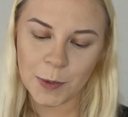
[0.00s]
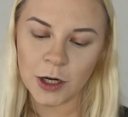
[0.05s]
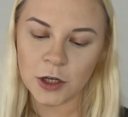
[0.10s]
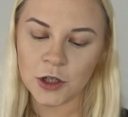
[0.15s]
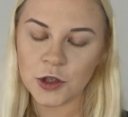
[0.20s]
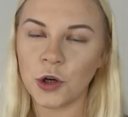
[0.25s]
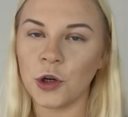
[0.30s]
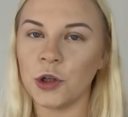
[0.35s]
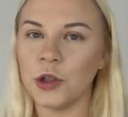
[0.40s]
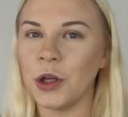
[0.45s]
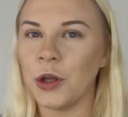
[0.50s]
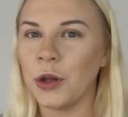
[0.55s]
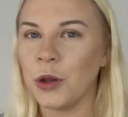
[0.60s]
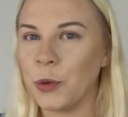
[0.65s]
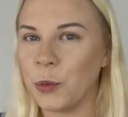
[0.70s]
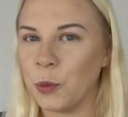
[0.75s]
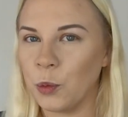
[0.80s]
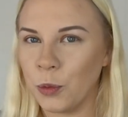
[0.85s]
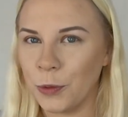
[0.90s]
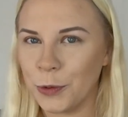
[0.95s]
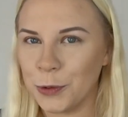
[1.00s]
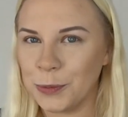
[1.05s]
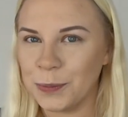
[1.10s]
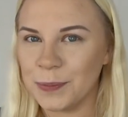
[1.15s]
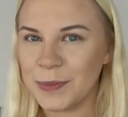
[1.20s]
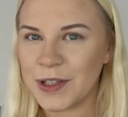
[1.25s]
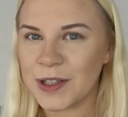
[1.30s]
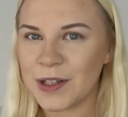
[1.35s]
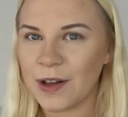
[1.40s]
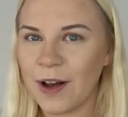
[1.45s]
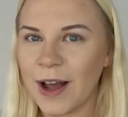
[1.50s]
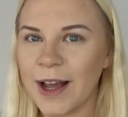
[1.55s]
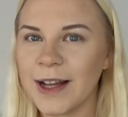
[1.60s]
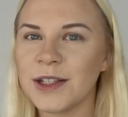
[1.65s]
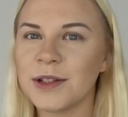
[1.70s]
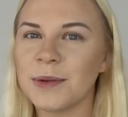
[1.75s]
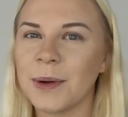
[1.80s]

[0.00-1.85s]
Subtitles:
much on the warm side.